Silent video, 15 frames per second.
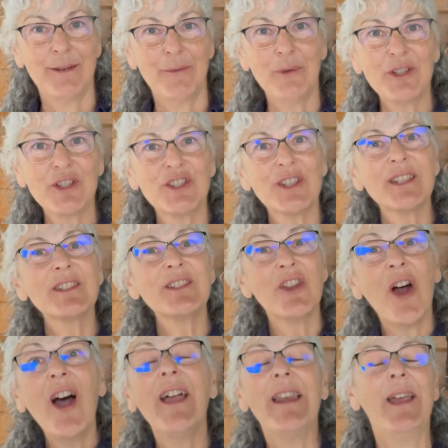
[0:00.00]
which does
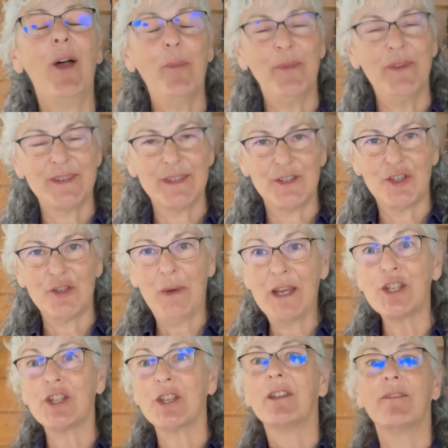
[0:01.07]
not help the
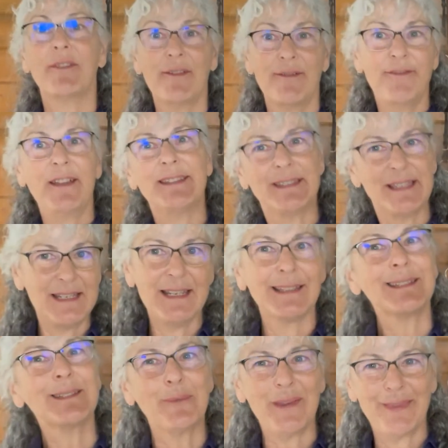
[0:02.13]
situation of the
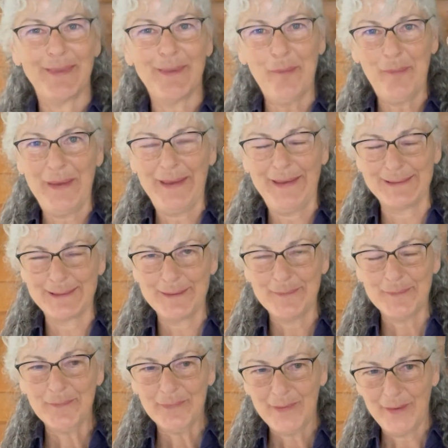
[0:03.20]
fussiness with the bit,
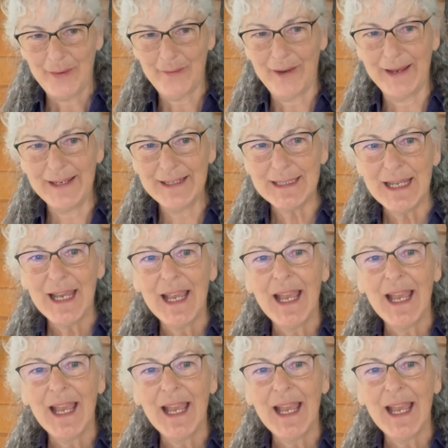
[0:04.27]
all right?